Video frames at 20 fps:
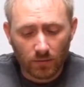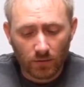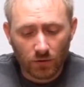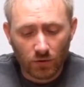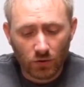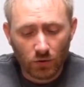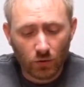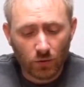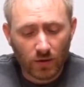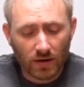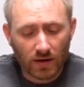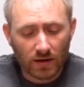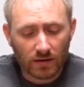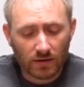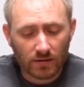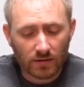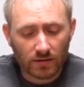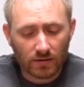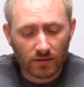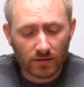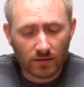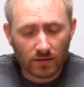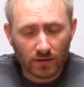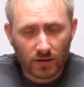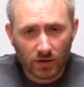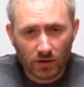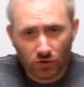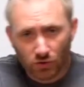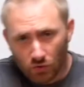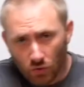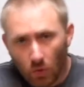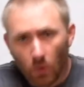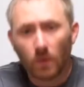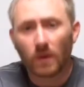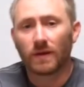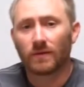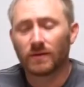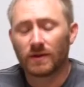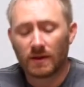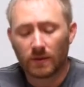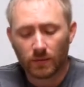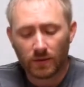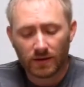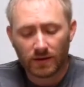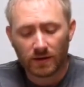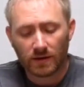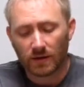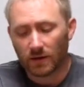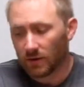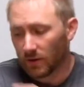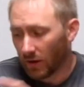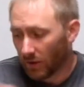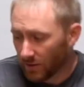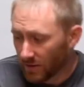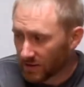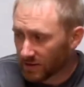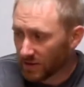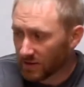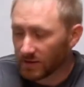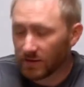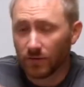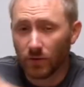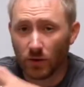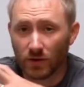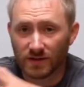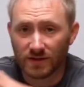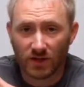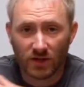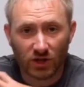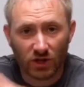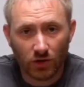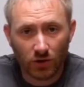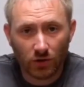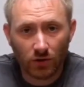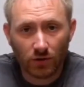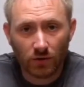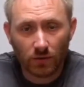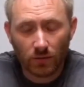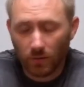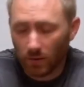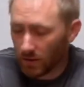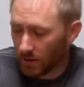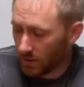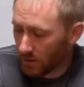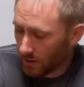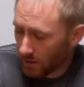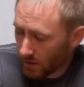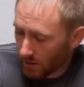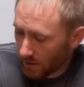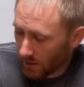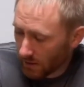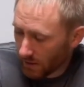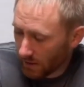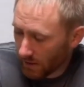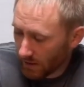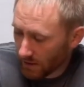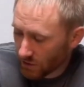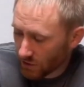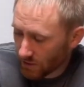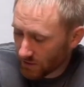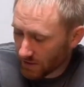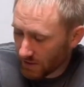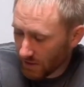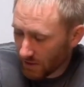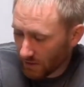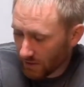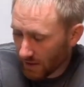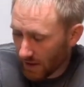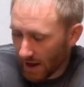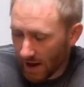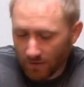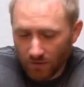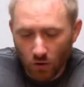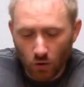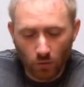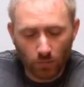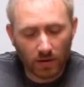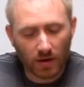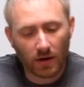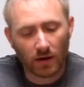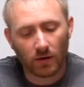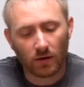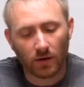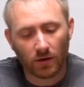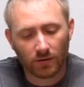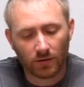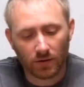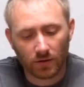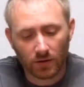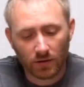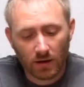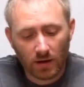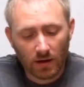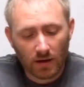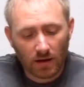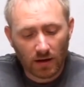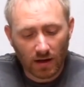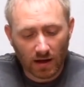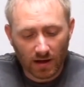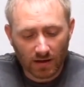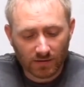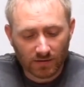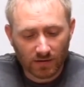you can control everything within here. Now this is a very secure one. As you can see here, they have home care on there. Like I